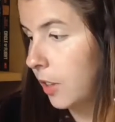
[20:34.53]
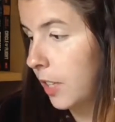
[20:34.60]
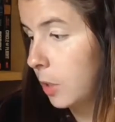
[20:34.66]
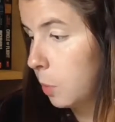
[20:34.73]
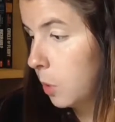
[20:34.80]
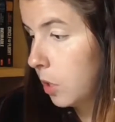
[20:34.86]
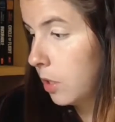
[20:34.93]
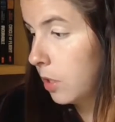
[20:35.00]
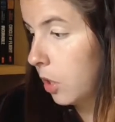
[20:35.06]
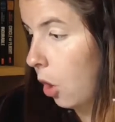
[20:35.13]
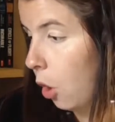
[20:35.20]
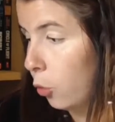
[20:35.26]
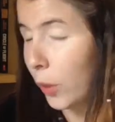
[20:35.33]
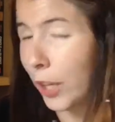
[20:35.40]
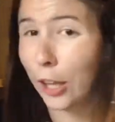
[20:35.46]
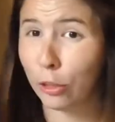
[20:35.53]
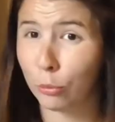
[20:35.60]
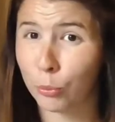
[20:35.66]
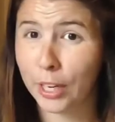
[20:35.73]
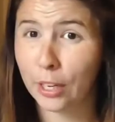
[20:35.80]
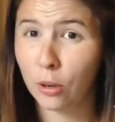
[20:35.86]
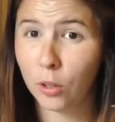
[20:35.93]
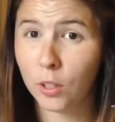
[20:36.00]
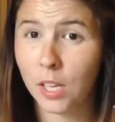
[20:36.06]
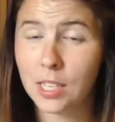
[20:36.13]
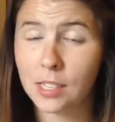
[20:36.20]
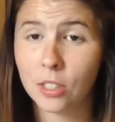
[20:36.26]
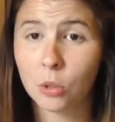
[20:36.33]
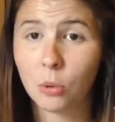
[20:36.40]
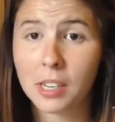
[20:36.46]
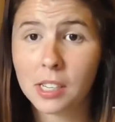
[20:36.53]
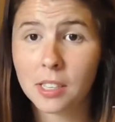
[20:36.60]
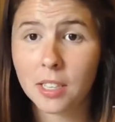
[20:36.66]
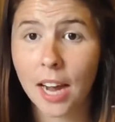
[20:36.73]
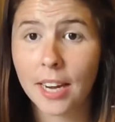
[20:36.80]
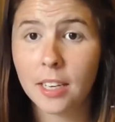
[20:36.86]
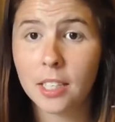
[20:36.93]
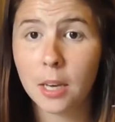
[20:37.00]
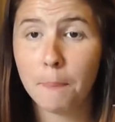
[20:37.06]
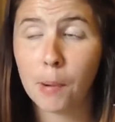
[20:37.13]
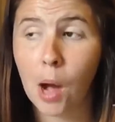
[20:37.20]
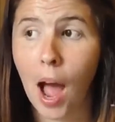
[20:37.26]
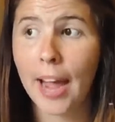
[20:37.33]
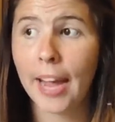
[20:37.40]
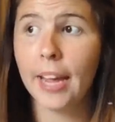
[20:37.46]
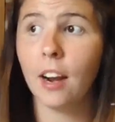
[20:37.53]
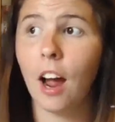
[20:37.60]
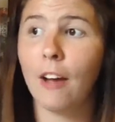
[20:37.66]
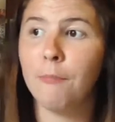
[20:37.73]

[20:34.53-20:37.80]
So this was only $3, and so I decided to buy it.